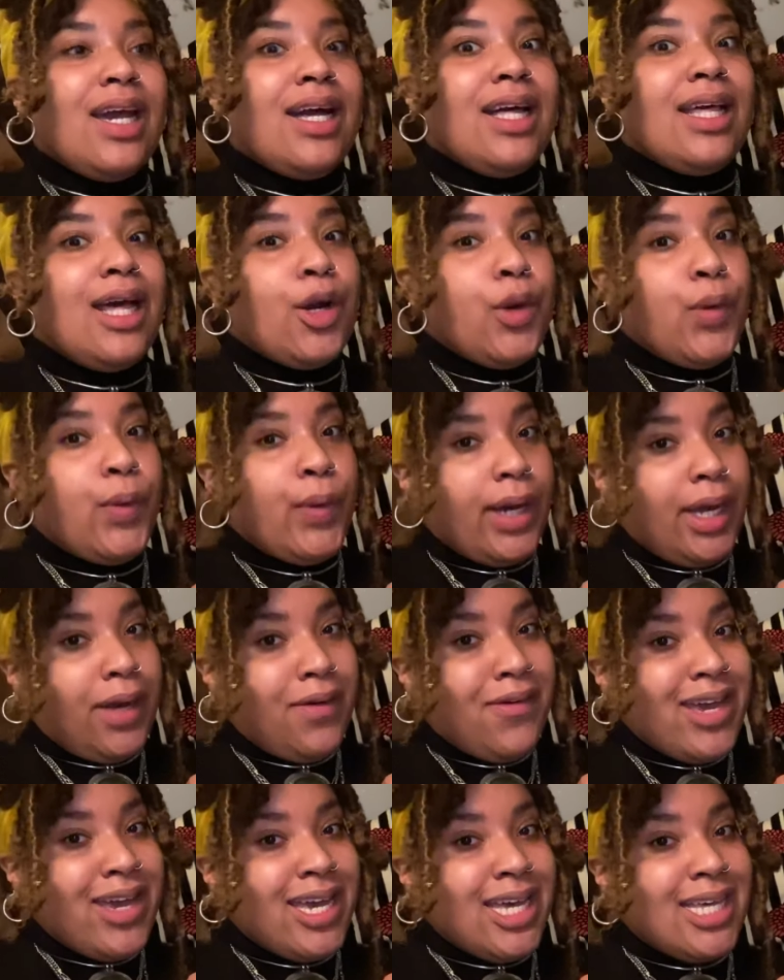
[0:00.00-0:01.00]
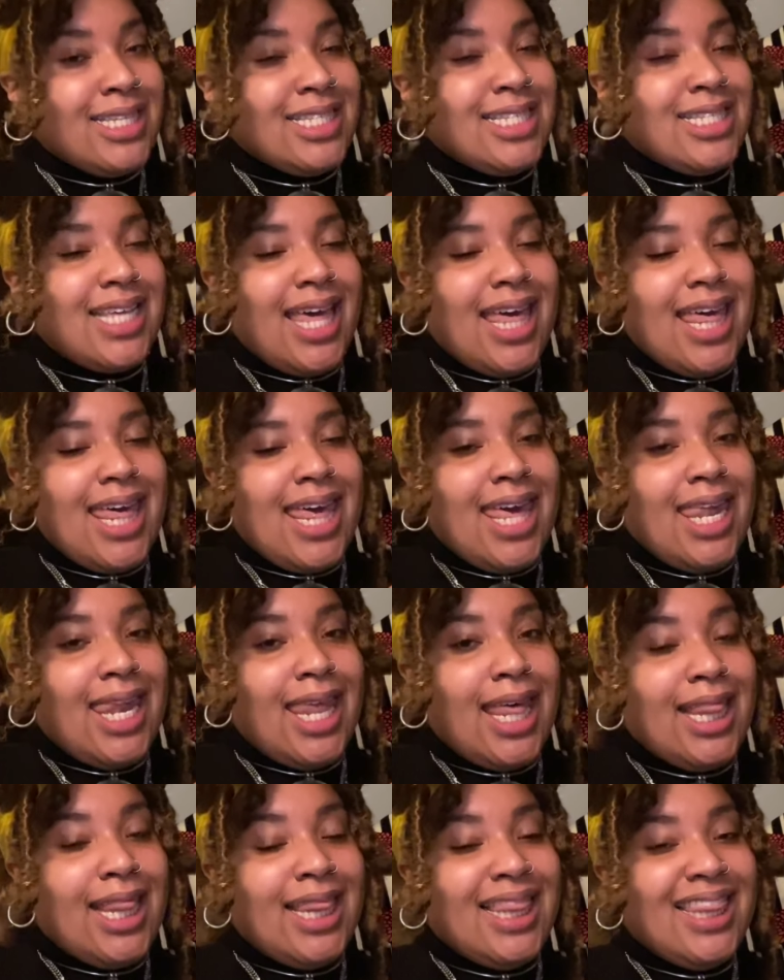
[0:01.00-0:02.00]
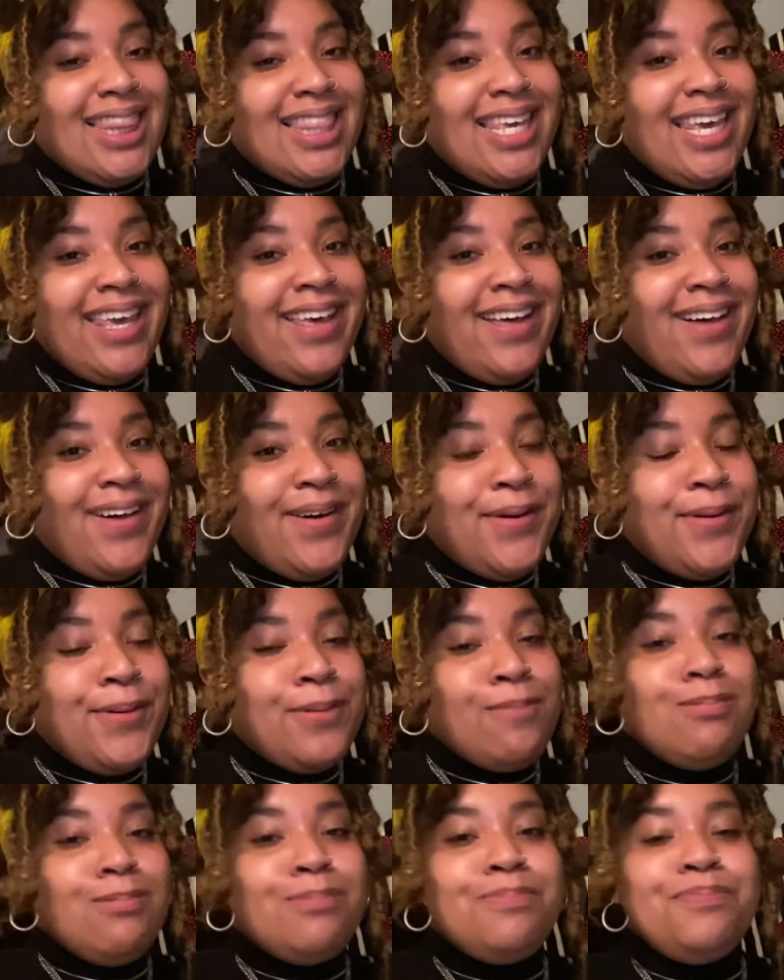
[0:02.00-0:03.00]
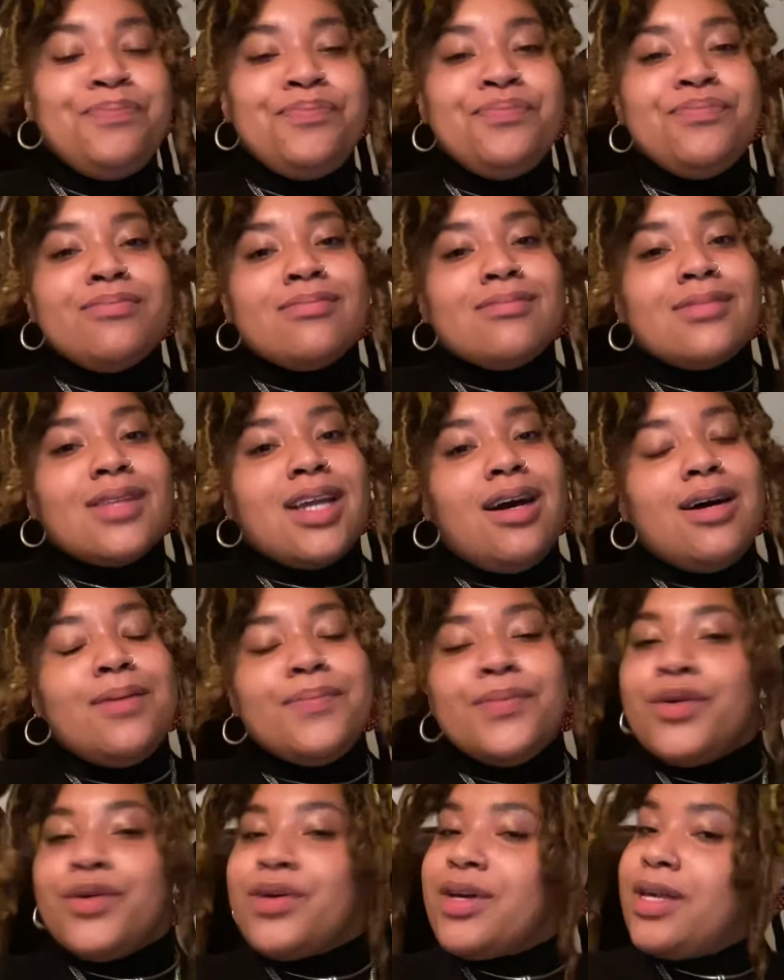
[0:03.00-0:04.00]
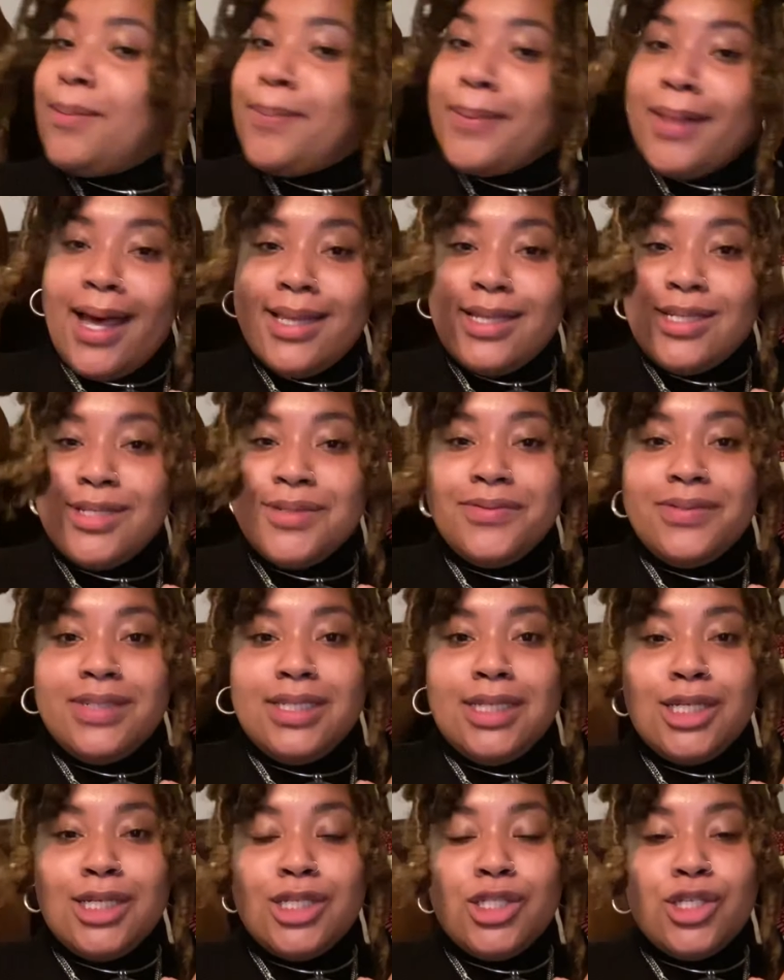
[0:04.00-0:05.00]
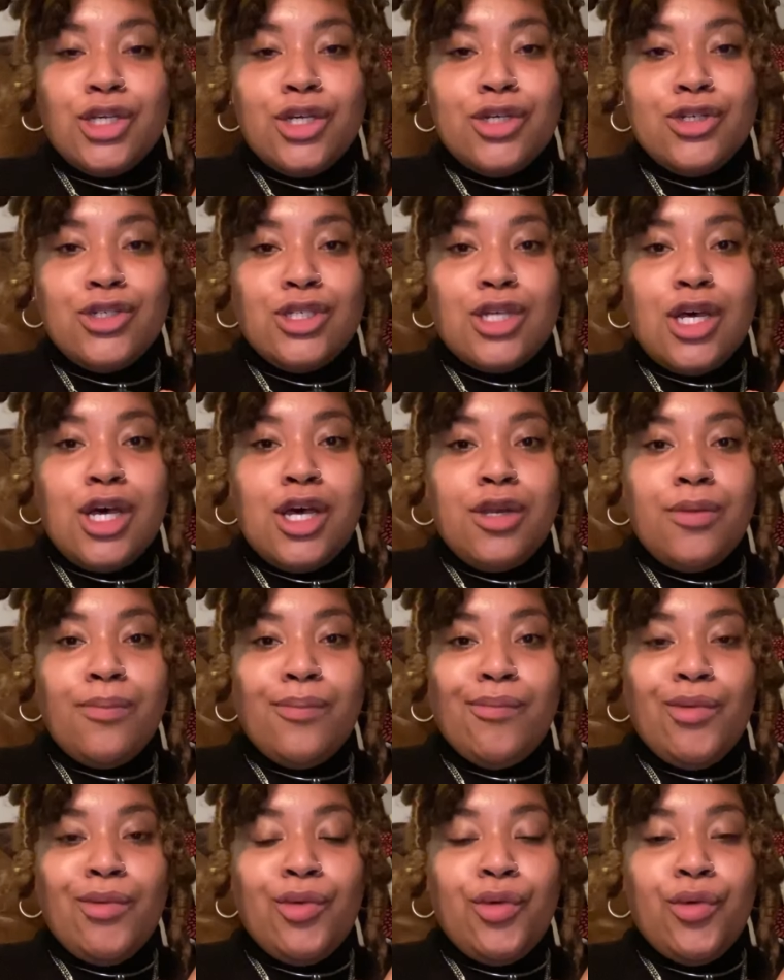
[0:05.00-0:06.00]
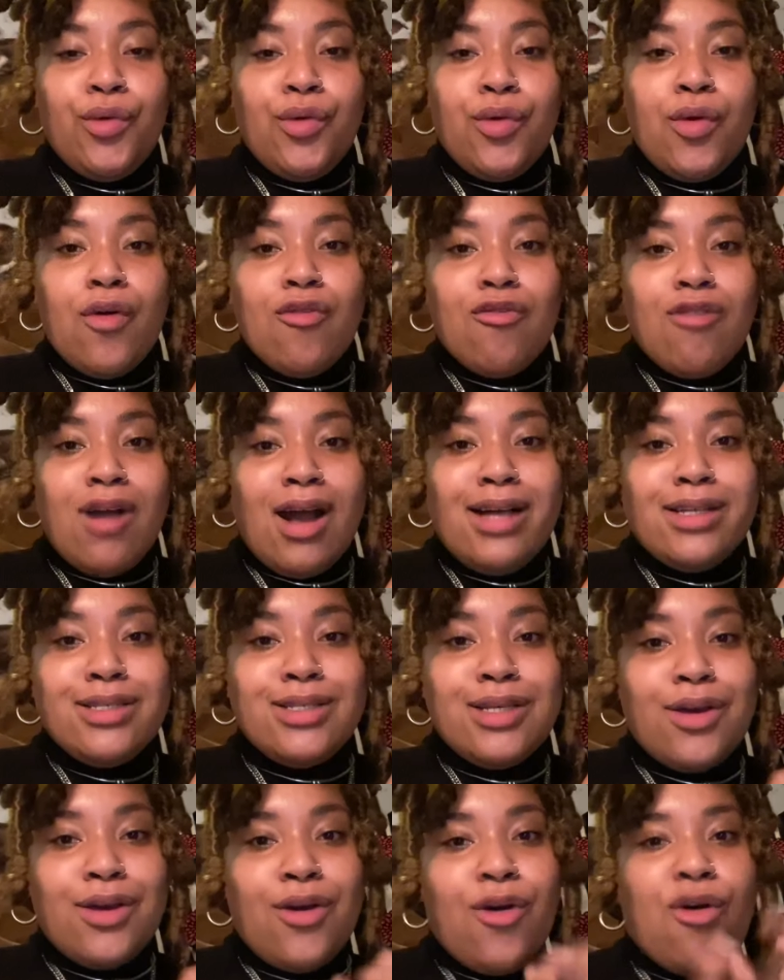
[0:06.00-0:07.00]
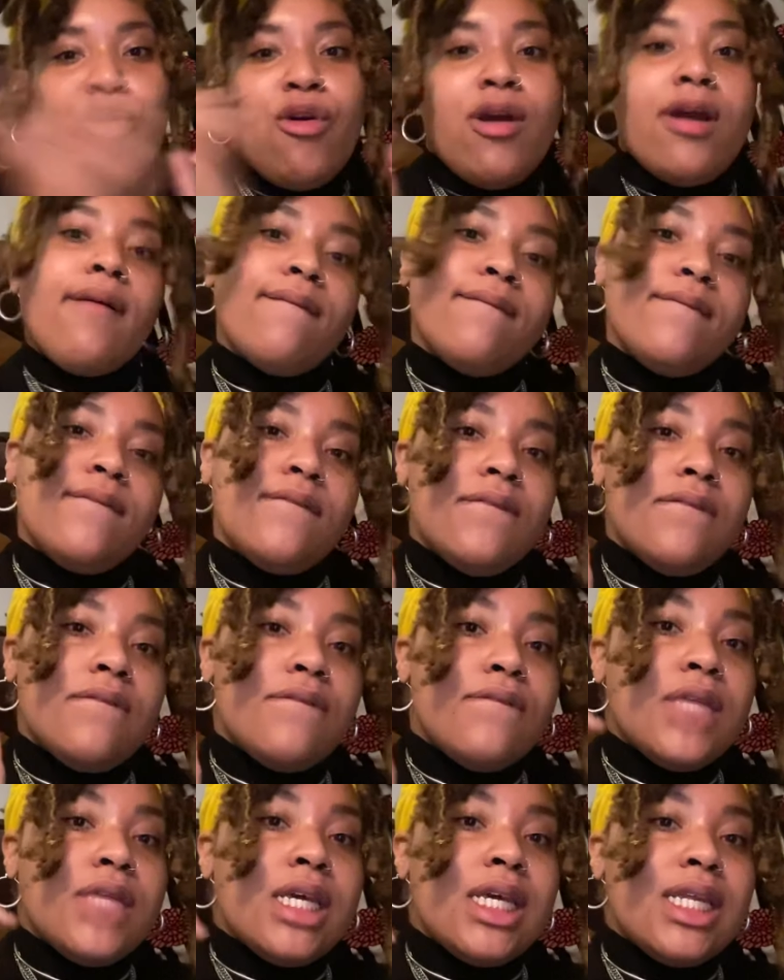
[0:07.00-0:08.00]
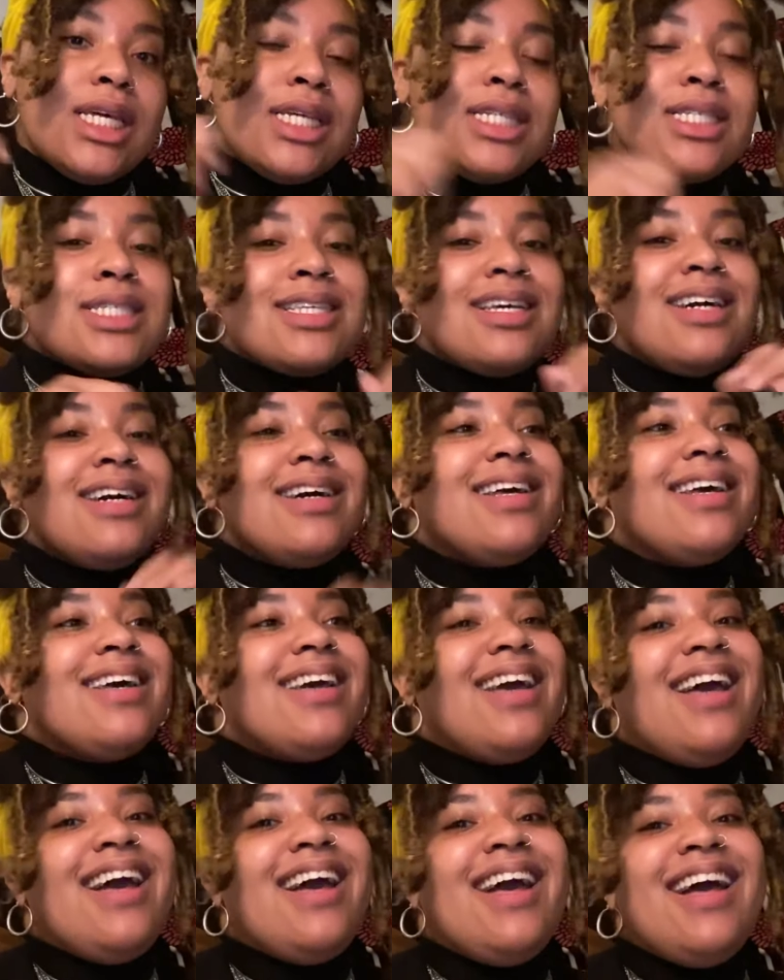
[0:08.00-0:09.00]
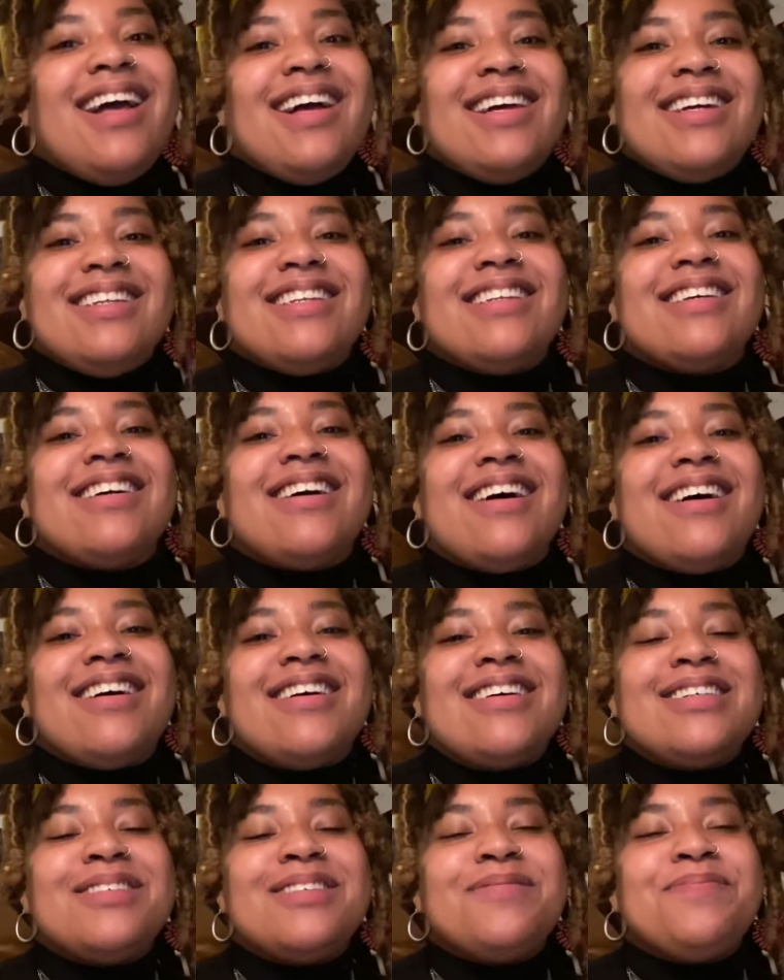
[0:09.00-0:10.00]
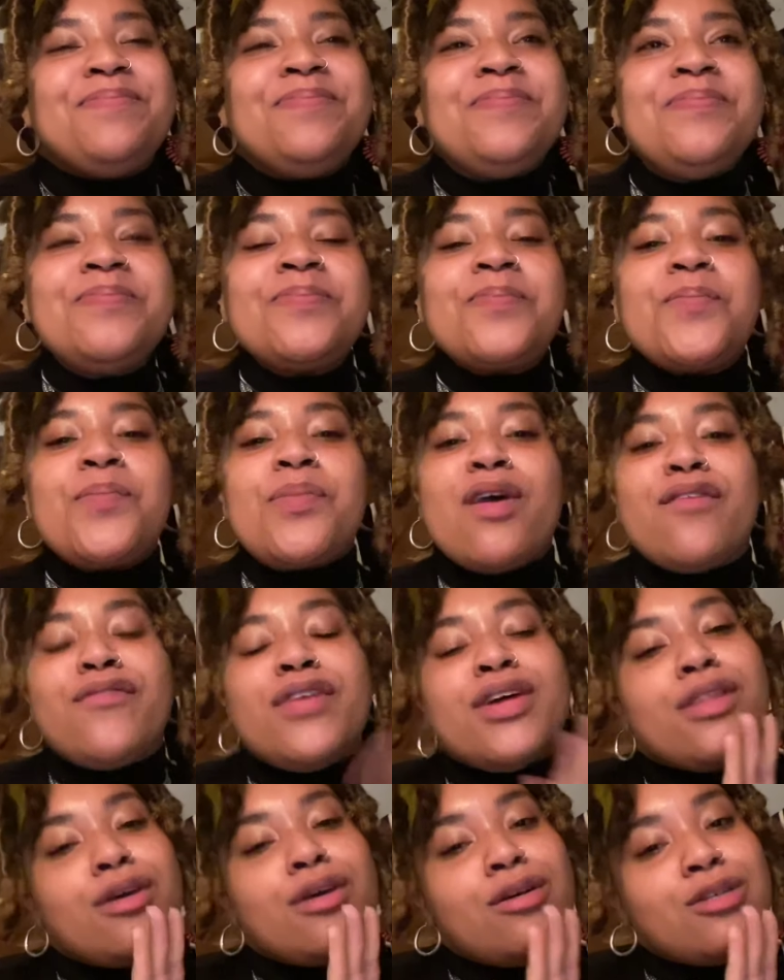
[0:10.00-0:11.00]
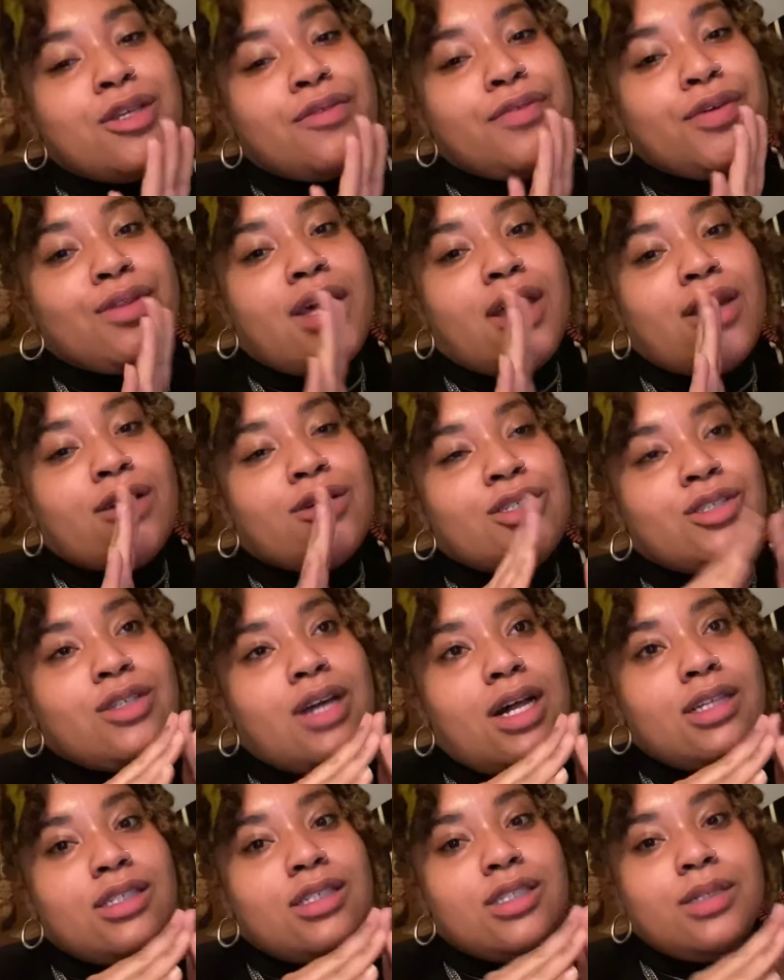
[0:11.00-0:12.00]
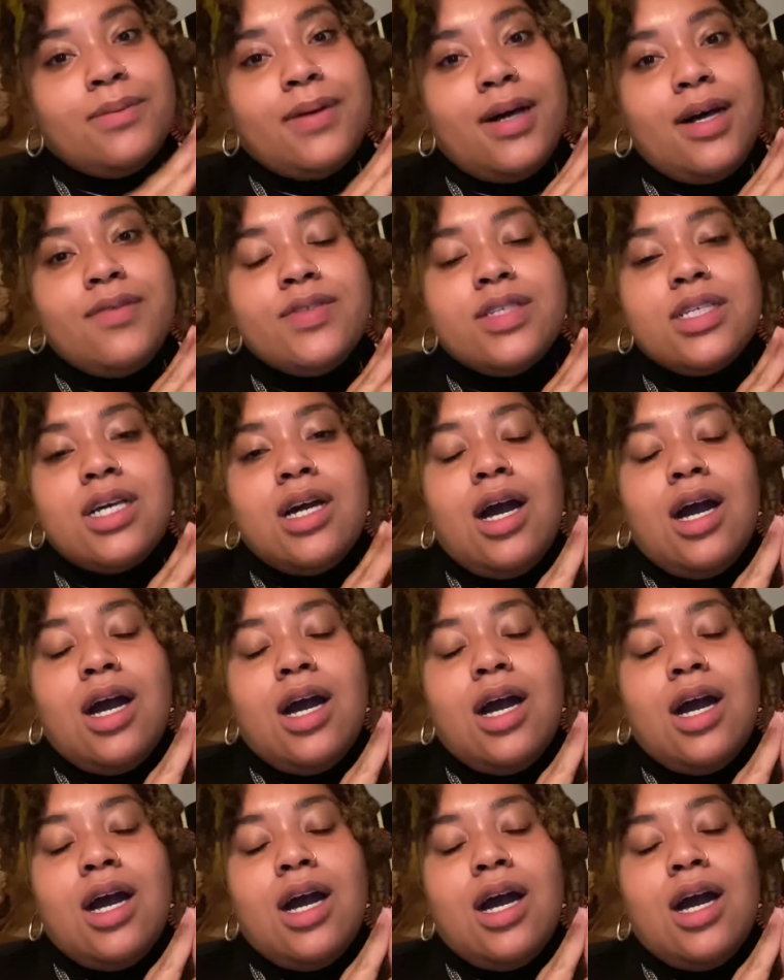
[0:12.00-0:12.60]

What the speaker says: Aquarius, and Leo. You can apply this reading to your sun, moon, rising, or Venus. And for those of you that are astrology buffs,